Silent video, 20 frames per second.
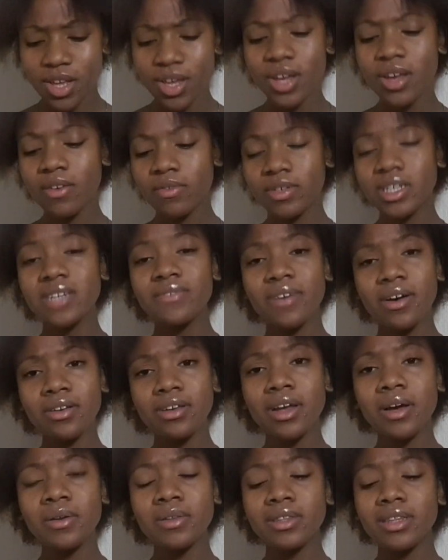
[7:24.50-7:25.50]
If she found
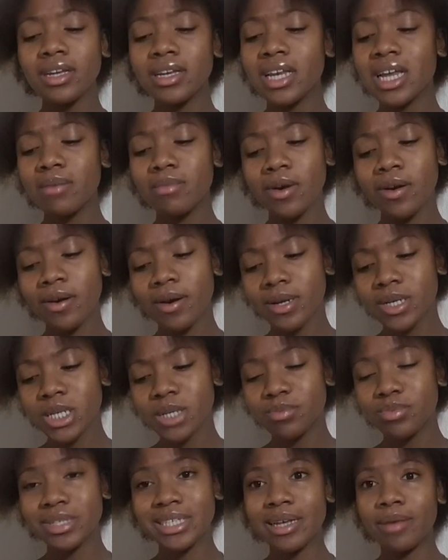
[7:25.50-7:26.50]
out that I'm in a
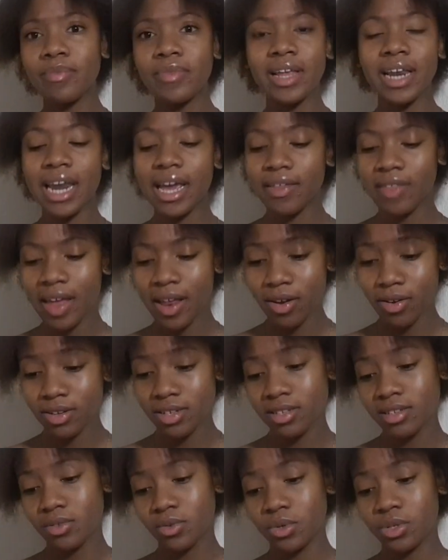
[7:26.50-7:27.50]
relationship or something like that, because
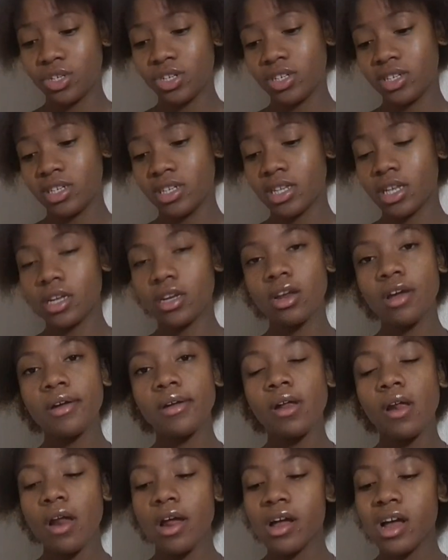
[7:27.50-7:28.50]
this question says that,
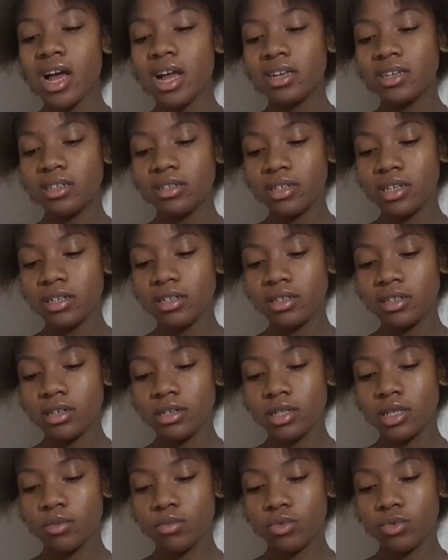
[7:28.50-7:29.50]
I'd just
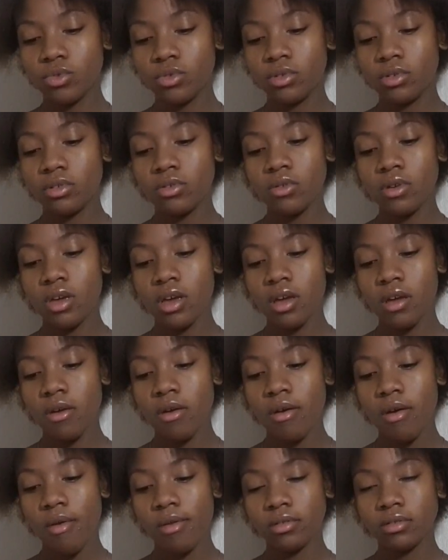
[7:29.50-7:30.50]
tell them, go to you,
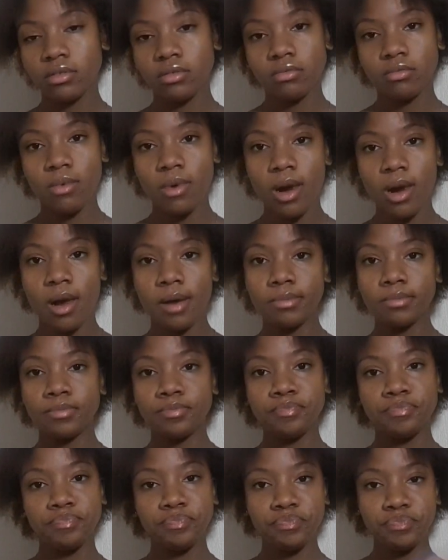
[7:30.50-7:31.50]
okay,
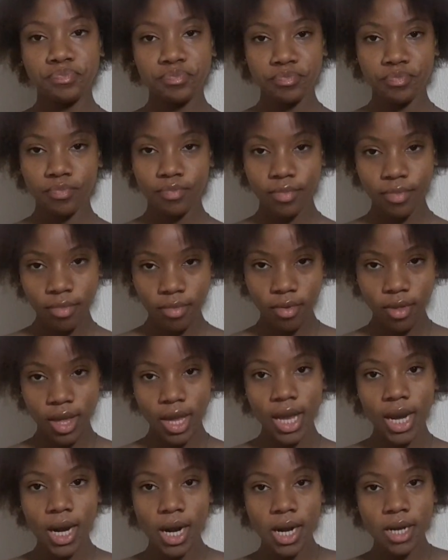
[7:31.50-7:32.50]
I'm
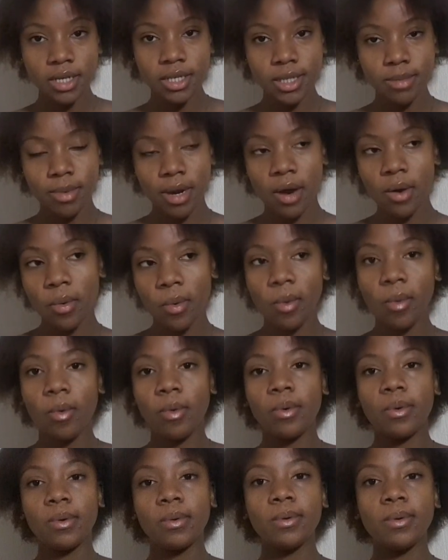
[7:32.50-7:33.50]
in a relationship now.
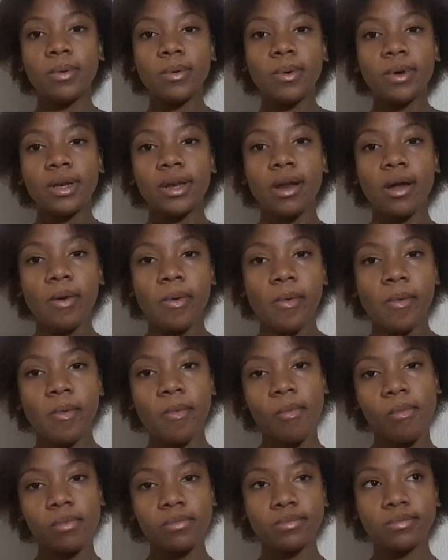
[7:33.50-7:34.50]
What now?
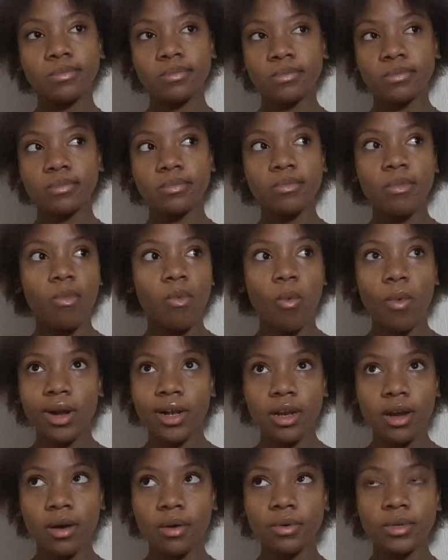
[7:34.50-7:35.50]
What
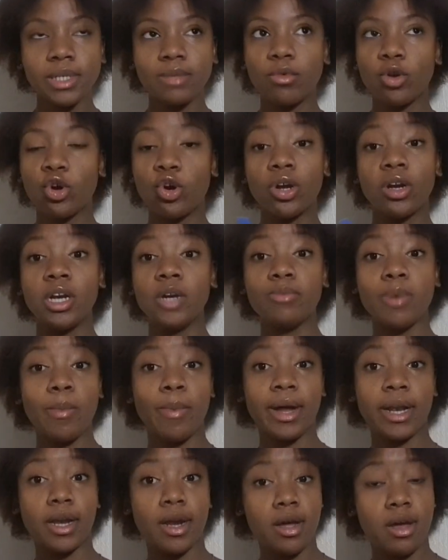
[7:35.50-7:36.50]
now? Because I'm not gonna leave my
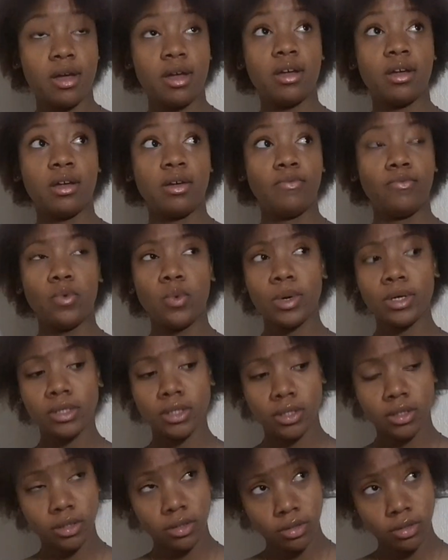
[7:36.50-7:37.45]
partner. For what?